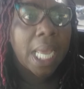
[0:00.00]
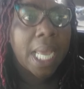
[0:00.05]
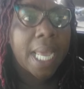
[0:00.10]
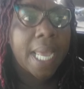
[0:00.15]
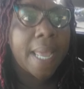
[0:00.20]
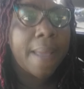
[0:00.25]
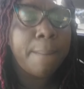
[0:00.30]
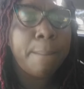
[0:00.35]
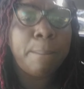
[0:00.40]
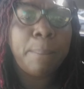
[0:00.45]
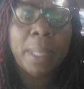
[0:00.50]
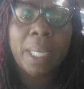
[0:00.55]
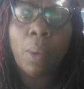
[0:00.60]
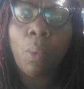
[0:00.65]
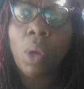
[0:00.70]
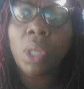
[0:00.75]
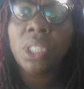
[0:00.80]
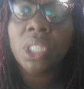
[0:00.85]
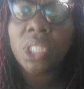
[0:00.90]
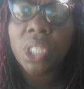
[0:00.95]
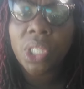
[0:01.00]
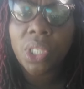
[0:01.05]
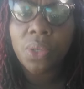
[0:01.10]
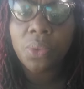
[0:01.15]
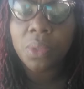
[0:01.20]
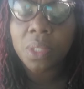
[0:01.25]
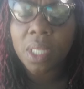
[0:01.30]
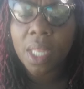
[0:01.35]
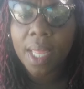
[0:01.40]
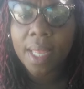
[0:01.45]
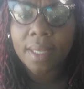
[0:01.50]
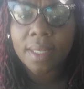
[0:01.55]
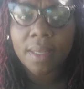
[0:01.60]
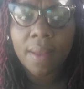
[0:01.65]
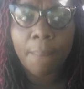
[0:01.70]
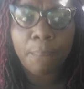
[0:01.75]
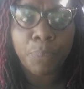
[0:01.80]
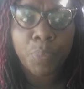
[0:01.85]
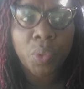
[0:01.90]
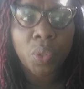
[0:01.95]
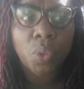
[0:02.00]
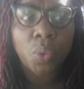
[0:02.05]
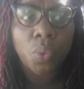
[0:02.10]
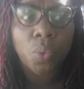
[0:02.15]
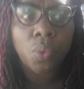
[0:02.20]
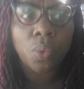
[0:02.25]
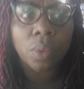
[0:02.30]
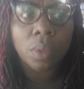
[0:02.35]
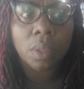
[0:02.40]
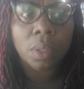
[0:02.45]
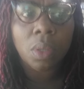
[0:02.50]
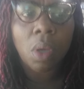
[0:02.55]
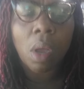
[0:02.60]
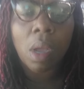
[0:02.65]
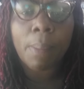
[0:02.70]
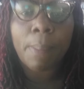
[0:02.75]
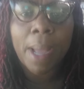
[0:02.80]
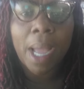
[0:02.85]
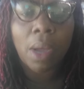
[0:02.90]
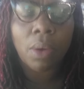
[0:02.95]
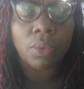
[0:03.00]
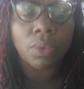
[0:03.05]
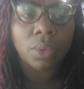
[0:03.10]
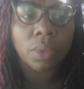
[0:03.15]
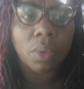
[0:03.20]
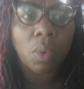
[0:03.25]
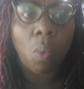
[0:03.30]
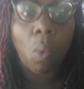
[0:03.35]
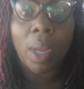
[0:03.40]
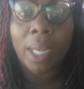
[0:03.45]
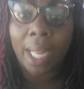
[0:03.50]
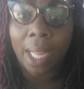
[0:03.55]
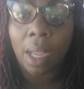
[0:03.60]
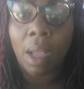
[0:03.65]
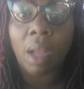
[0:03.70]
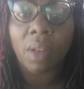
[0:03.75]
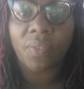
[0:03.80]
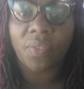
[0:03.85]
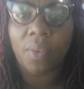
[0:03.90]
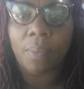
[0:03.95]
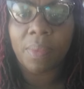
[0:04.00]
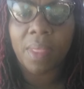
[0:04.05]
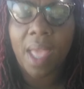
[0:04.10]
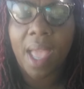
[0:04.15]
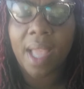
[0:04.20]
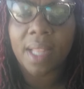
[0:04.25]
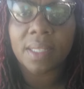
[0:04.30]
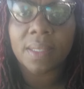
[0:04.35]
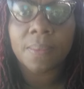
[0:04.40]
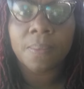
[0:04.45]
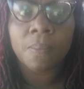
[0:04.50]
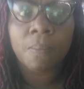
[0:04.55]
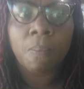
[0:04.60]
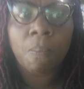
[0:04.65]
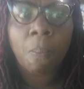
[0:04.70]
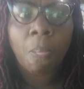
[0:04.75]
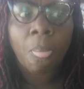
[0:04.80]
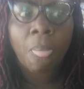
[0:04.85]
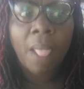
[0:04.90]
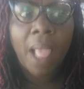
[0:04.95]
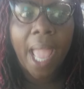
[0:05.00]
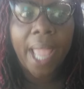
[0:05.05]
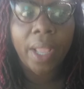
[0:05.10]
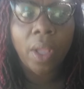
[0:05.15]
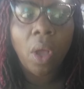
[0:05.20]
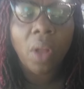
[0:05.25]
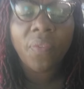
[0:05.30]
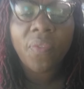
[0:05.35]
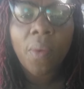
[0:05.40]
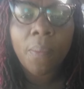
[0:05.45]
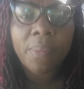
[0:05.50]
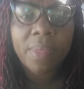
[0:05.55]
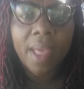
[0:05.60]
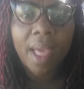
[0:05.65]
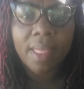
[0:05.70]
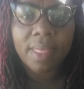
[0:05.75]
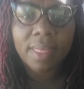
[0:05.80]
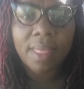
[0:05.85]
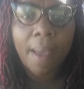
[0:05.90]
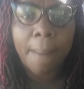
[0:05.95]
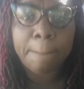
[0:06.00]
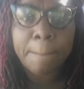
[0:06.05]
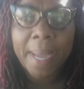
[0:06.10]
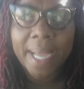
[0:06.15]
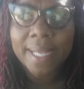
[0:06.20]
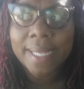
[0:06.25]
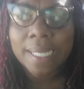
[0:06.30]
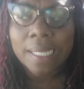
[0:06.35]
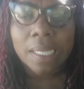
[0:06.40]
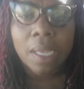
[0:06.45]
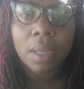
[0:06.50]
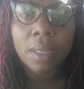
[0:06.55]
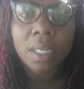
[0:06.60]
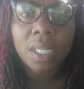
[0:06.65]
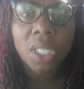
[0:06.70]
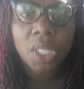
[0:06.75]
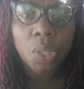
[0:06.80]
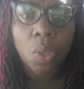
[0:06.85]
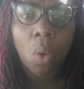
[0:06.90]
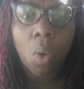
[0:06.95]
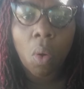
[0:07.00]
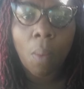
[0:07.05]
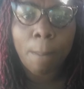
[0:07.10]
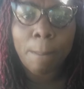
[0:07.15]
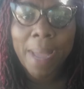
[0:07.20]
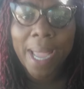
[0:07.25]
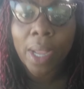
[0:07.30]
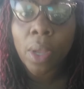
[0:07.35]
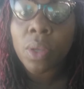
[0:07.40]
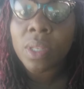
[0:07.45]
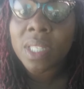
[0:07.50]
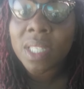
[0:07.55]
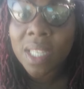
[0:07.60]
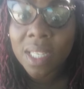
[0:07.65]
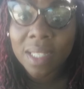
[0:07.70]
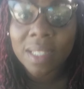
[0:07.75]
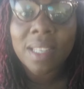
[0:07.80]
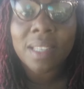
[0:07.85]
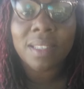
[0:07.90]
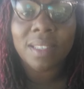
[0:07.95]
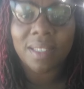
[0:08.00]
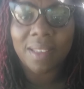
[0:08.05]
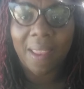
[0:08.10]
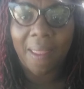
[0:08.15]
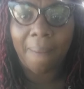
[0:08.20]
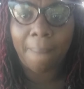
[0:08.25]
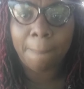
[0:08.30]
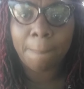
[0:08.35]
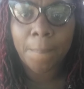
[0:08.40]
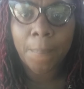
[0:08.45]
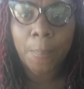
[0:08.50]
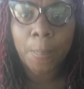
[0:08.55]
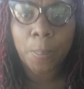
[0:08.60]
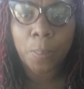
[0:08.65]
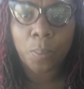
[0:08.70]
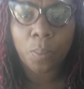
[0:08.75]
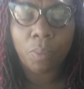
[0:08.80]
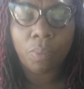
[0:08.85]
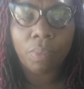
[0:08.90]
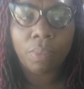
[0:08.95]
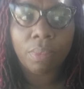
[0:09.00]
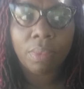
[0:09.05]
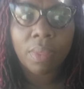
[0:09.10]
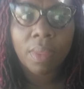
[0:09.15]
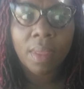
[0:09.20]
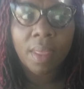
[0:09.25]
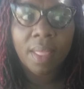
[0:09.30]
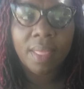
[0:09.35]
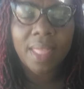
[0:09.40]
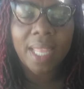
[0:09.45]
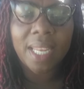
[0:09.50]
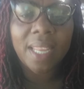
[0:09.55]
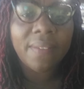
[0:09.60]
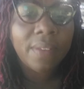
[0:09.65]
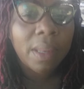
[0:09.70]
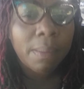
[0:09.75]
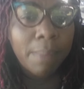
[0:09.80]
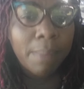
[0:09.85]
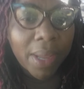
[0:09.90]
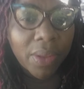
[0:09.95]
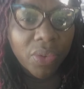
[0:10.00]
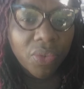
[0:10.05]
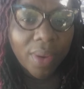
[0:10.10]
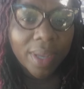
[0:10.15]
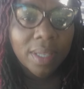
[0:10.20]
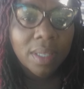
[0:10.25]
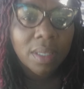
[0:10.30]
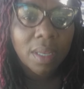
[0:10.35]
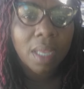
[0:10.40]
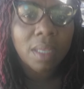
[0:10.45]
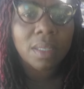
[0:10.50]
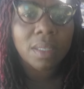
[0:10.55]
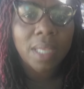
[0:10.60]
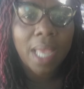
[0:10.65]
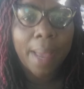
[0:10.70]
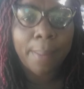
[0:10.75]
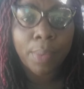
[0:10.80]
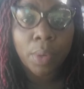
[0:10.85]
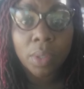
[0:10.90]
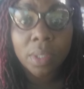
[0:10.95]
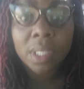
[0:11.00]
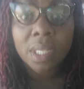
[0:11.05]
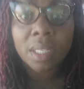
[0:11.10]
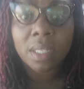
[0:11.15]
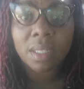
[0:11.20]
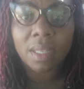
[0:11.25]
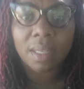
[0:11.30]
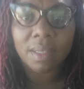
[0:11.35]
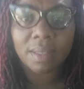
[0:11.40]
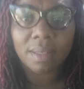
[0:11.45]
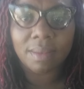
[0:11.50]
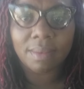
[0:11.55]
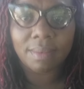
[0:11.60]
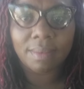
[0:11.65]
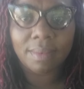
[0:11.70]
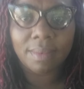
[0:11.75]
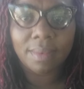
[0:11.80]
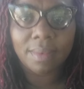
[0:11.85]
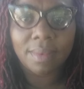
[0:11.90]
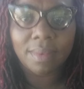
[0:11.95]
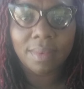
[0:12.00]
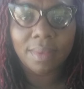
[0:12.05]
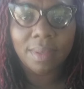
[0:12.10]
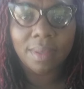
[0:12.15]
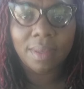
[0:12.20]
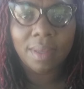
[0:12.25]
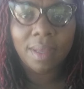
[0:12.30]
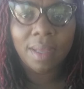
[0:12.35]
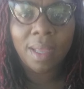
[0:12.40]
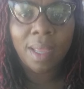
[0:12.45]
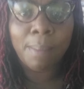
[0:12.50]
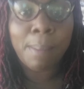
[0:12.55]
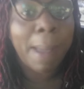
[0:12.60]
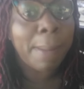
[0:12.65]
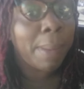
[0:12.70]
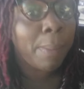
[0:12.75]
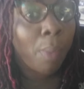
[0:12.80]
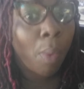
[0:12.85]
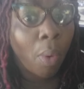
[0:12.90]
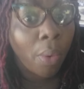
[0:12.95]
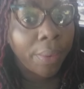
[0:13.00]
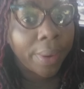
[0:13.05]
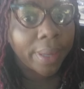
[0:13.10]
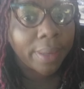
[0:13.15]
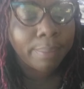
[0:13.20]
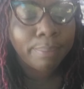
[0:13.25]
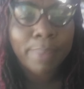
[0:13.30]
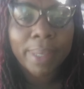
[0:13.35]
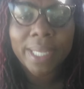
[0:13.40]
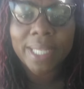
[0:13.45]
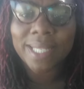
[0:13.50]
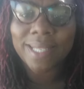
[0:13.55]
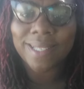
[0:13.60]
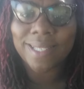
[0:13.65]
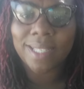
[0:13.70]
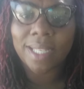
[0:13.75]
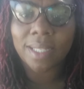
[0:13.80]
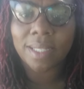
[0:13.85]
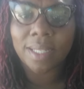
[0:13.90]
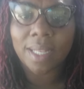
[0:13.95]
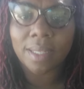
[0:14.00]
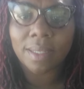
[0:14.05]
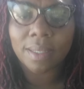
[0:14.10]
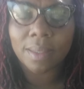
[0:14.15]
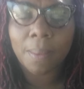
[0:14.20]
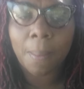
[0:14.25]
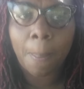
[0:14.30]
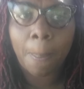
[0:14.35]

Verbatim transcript: Um, but I wanted to use this to talk about what I got from that. I got from that that my son saw my consistency that even in my dress sense, I'm consistent. Might be boring, but it's consistent.